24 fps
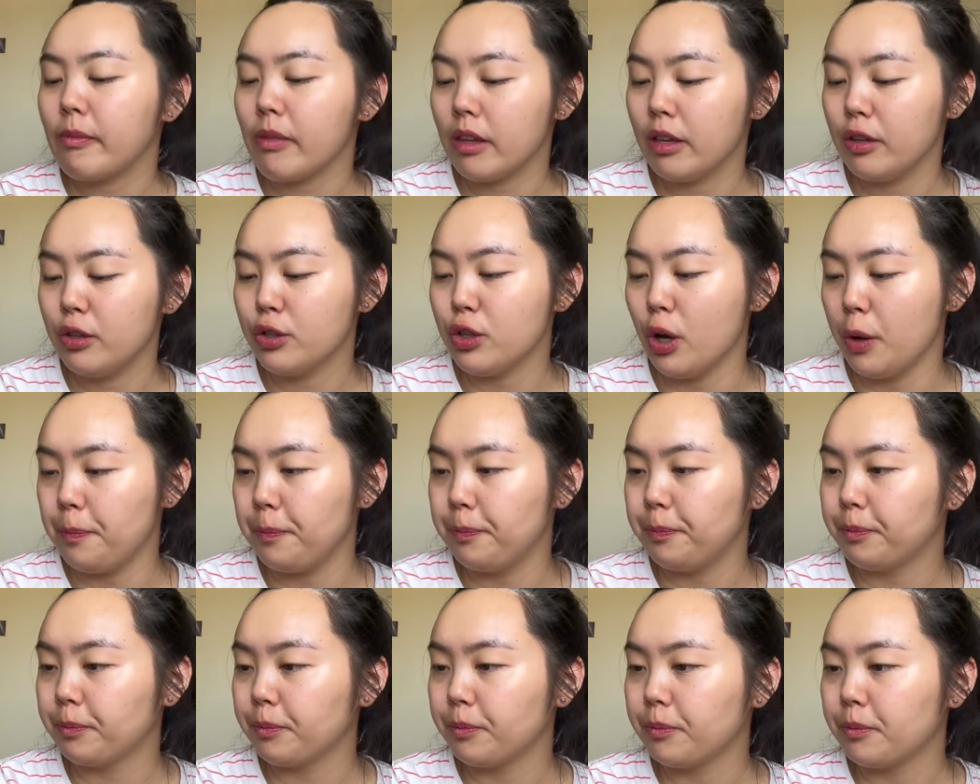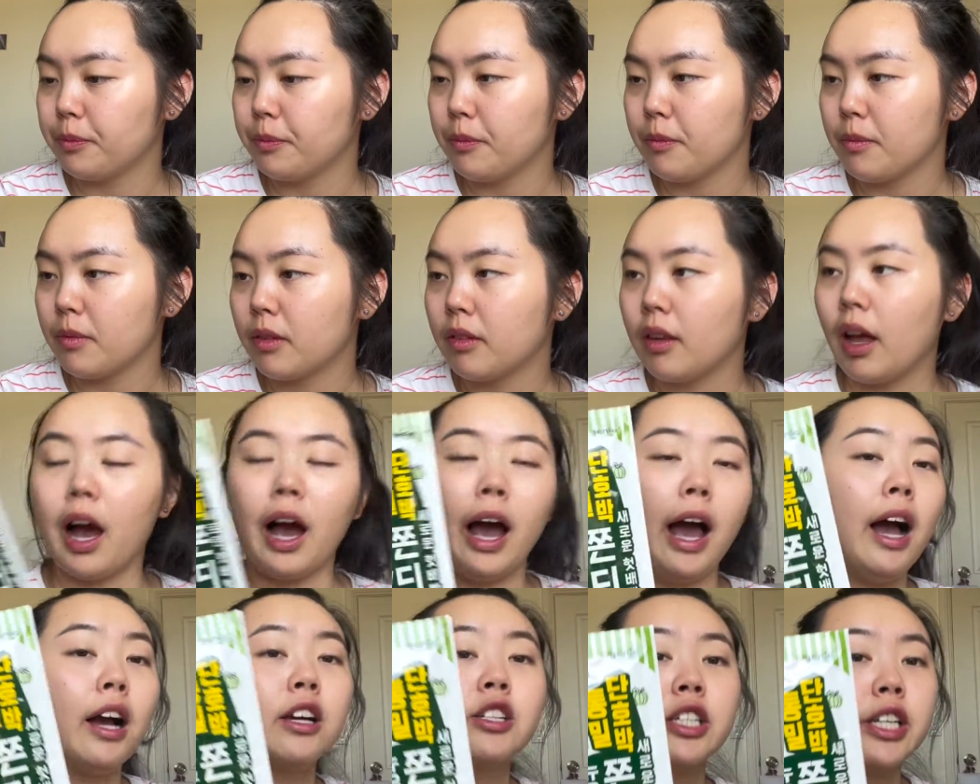So
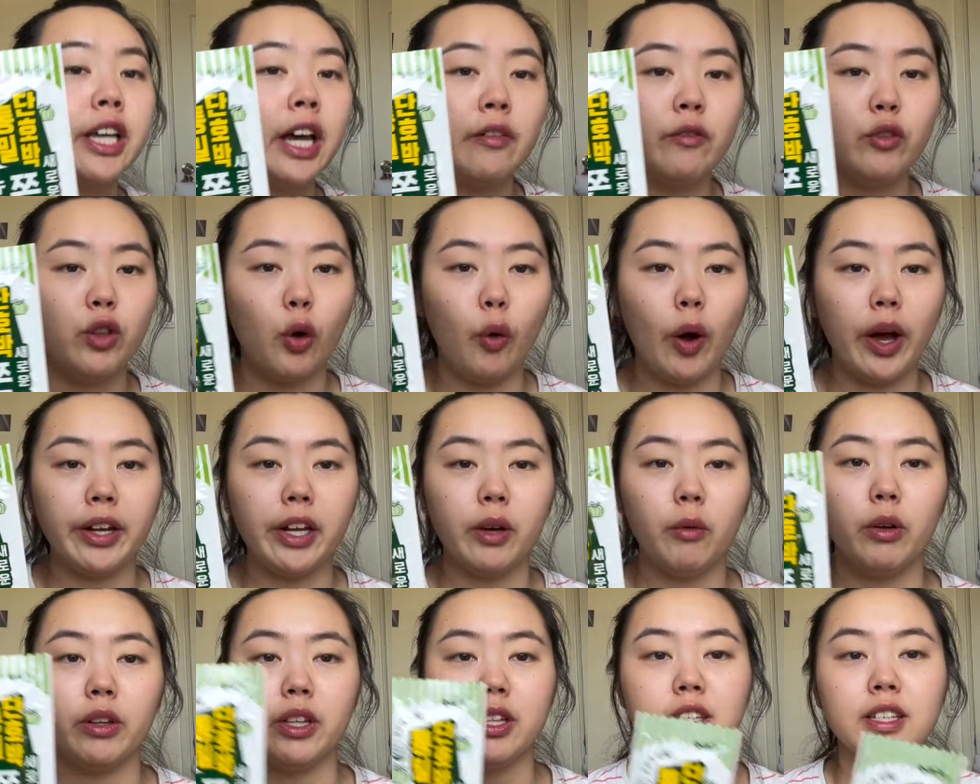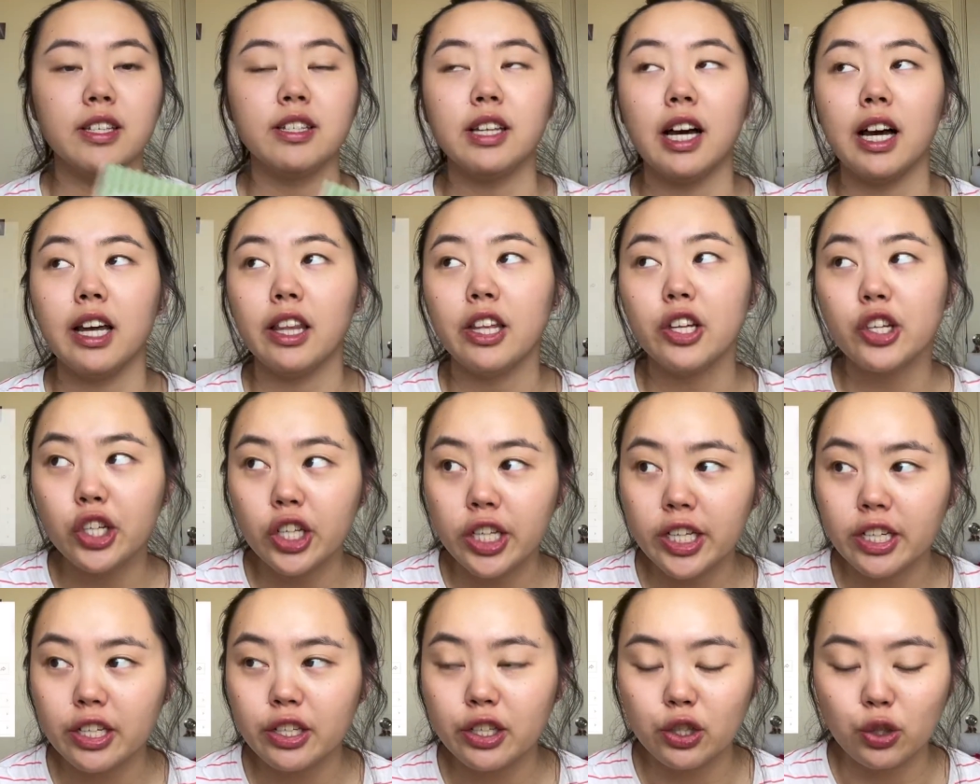I actually have no idea what this is. I
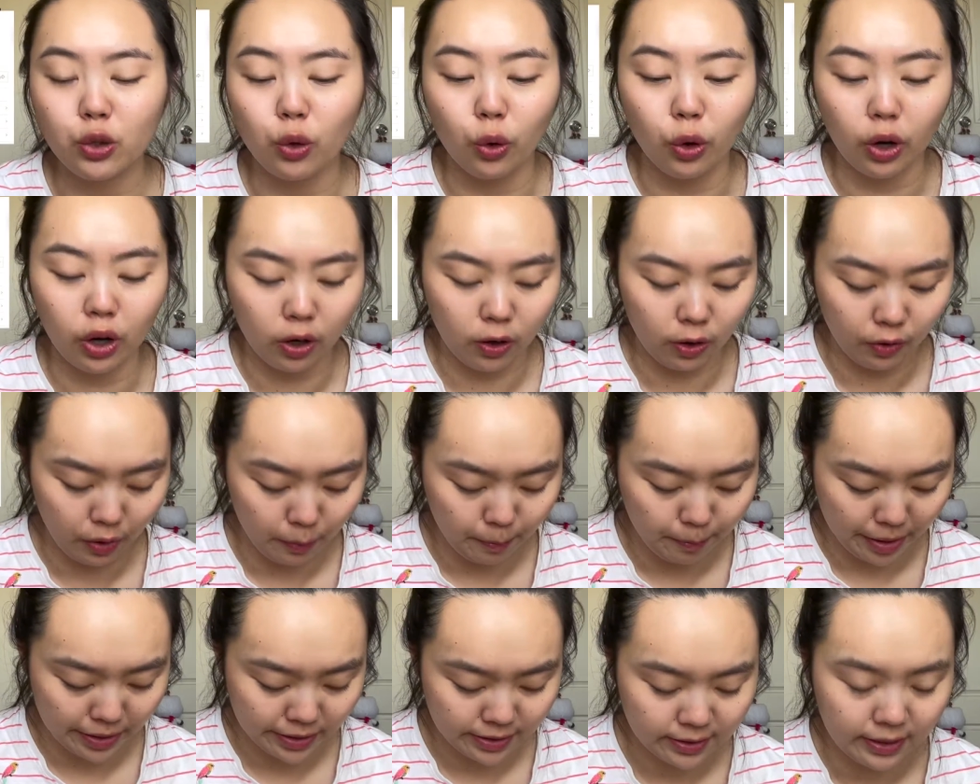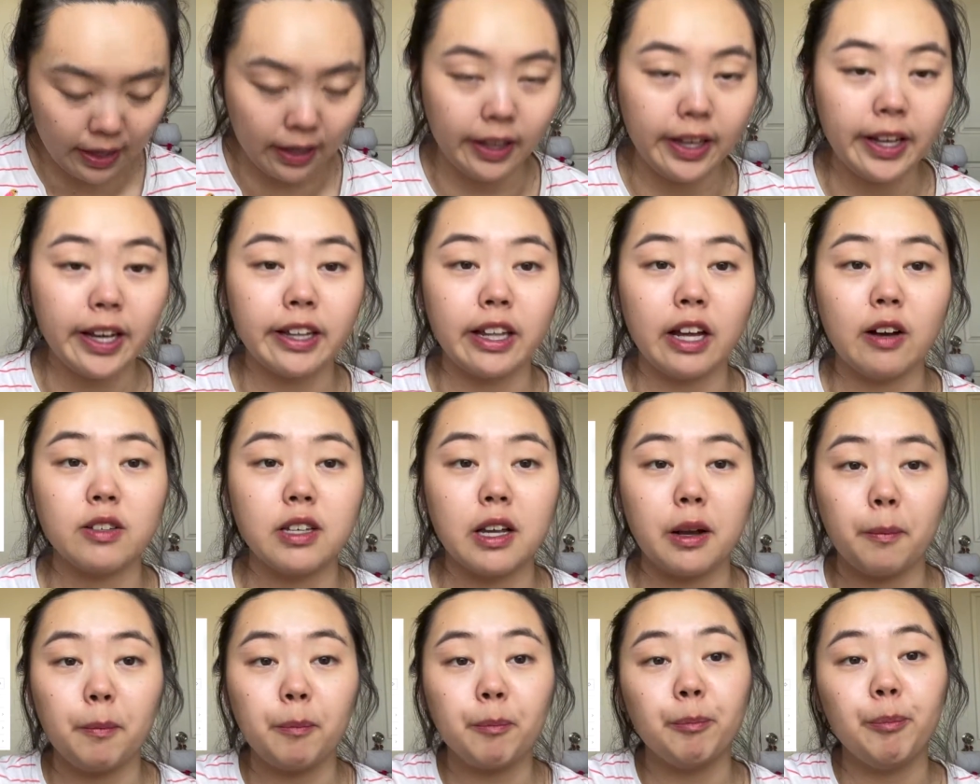literally just saw it on best selling and I was
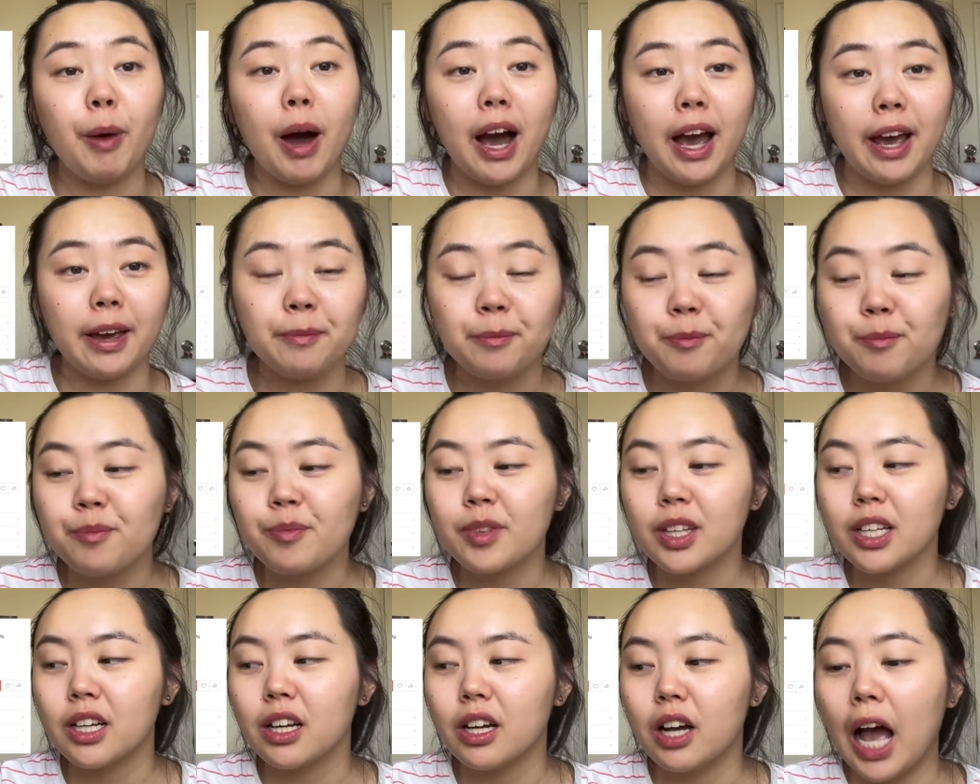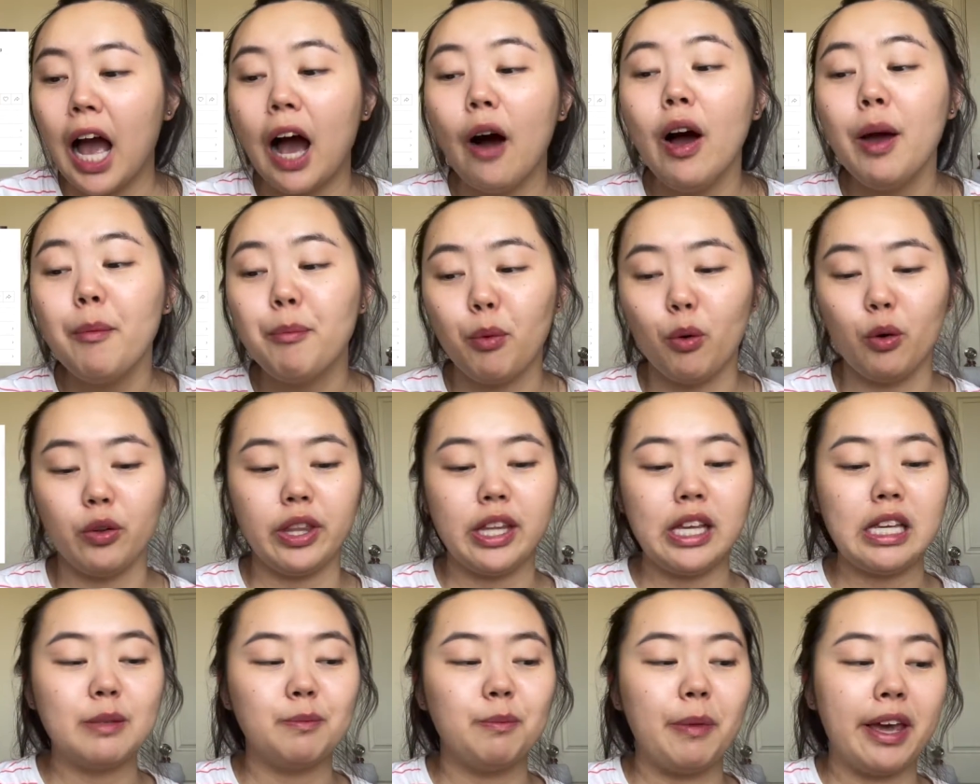like, buy. How I bought
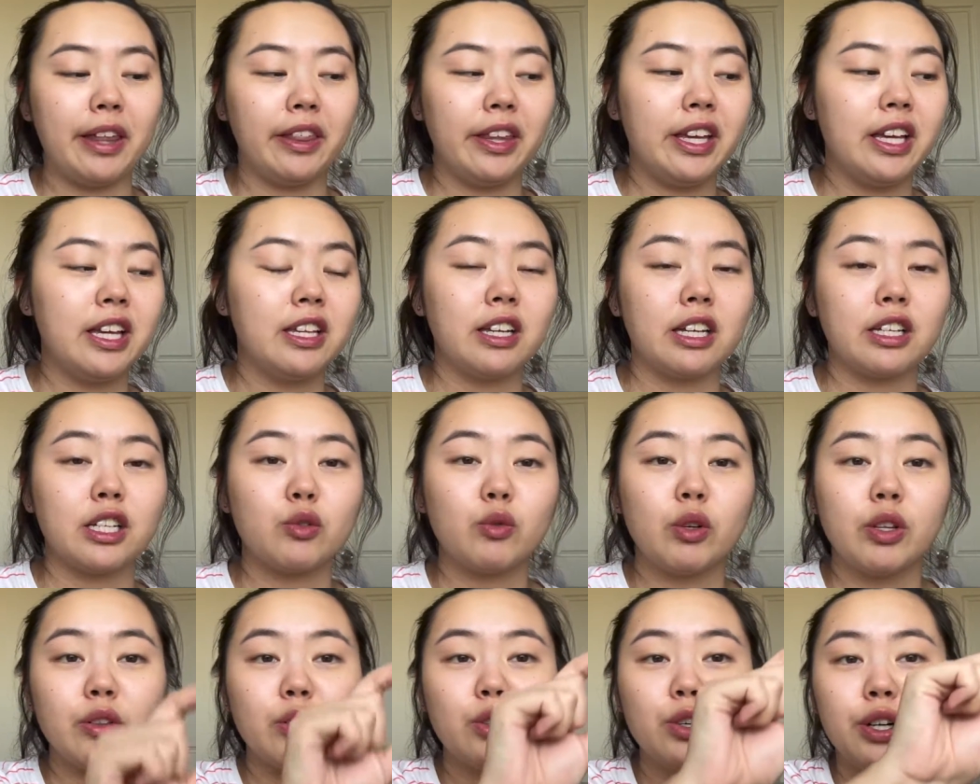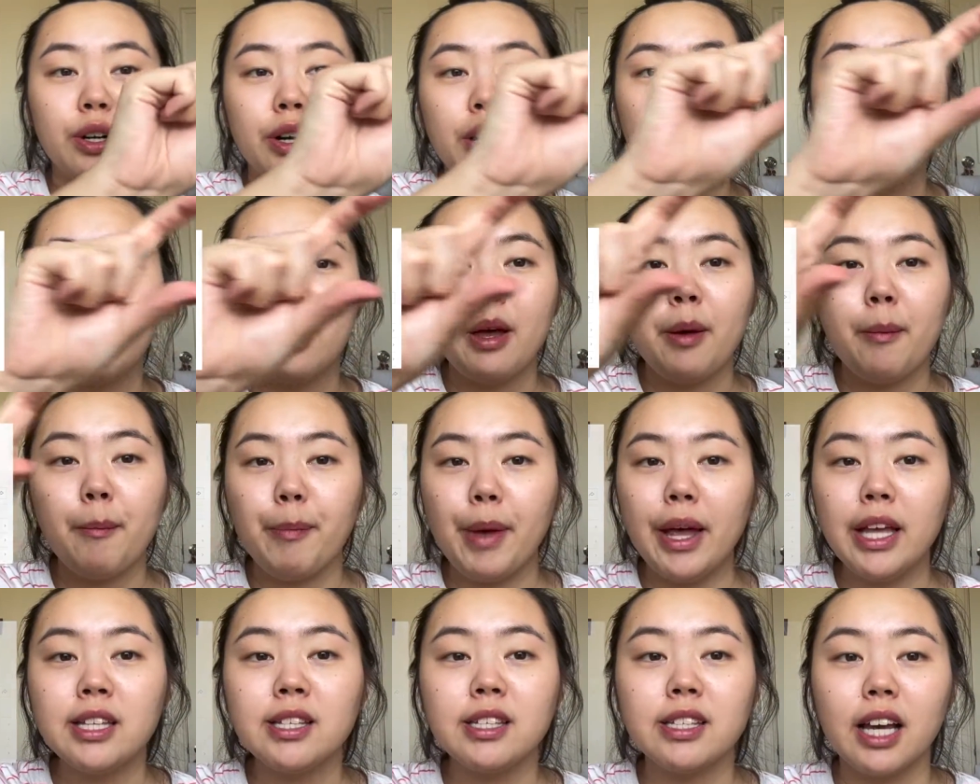these mainly is I just went through
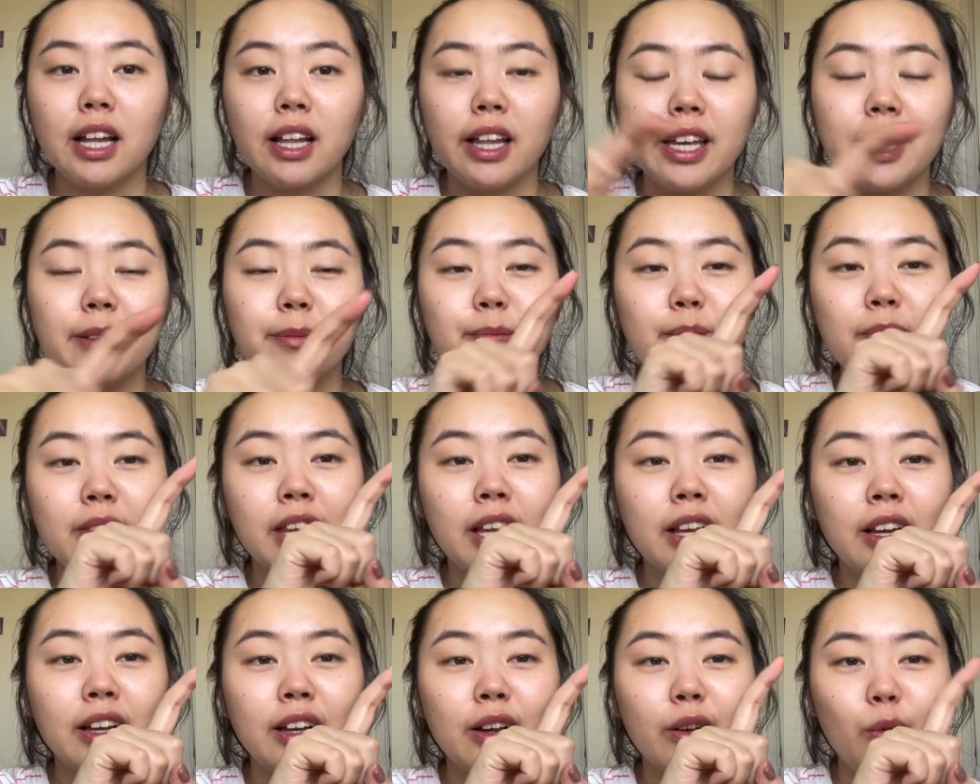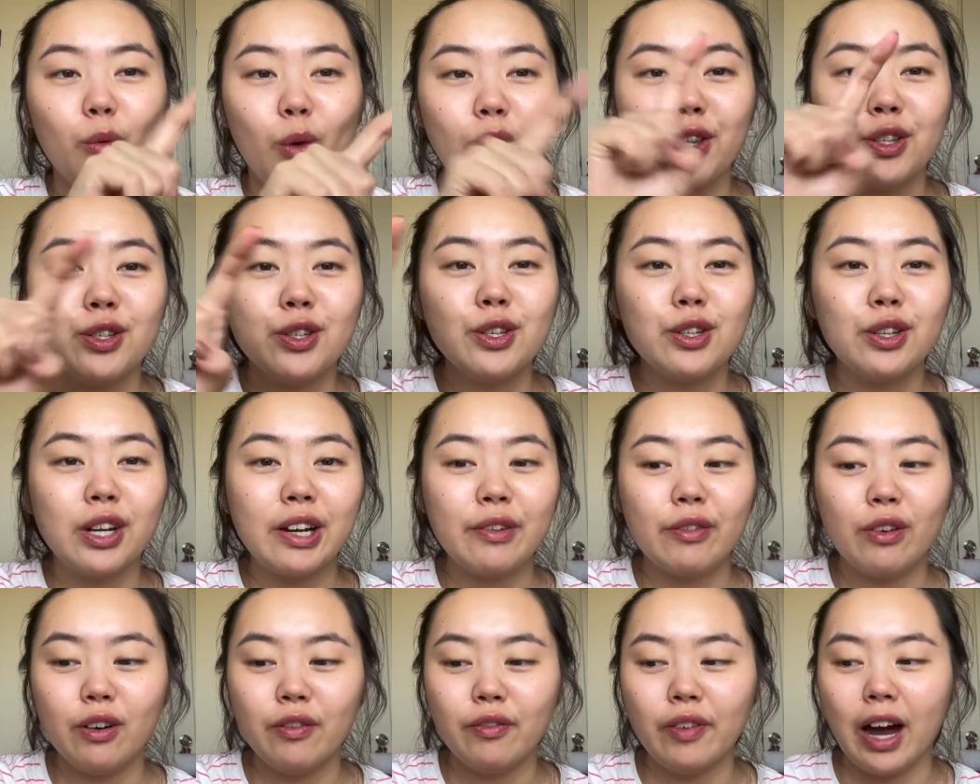best selling, 1, 2, 3,
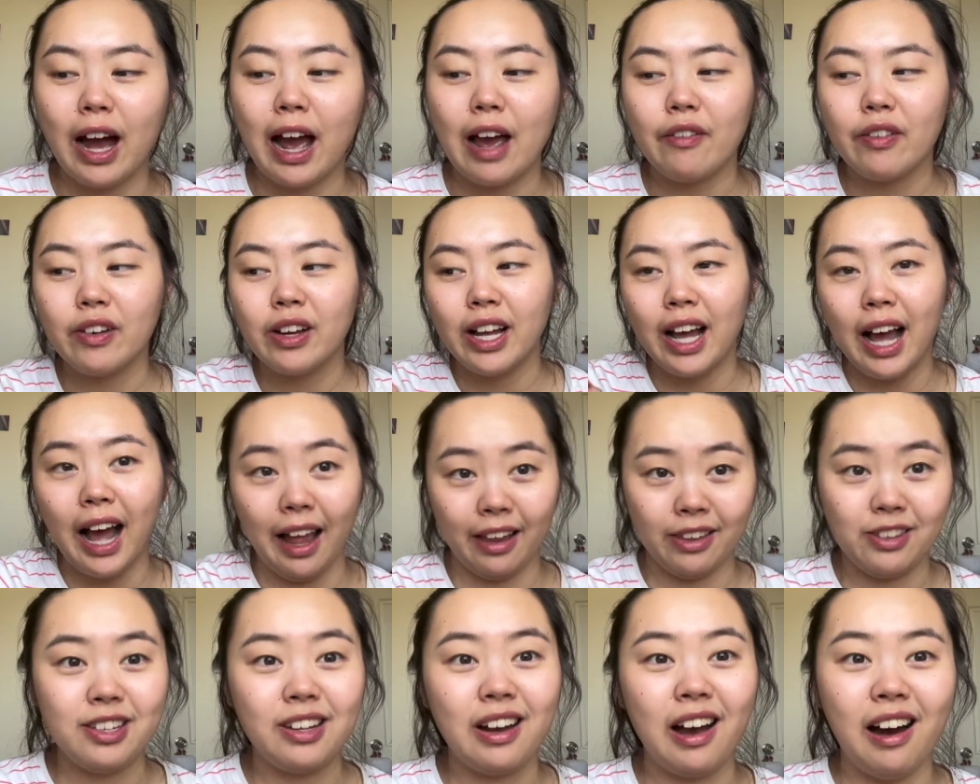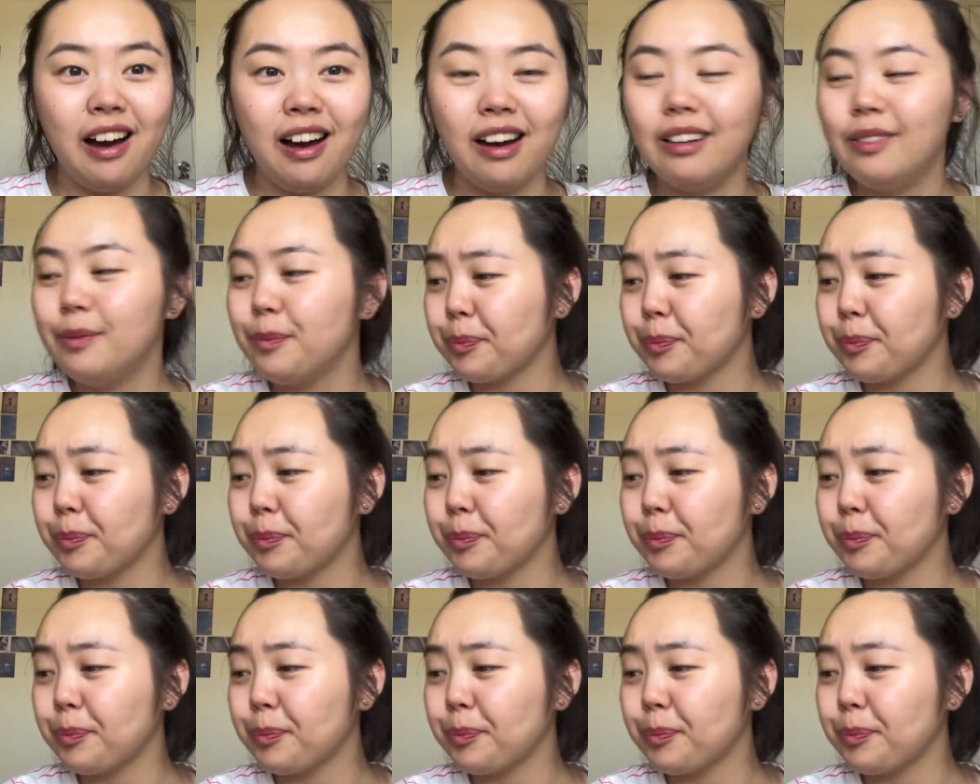4, 5, add to cart.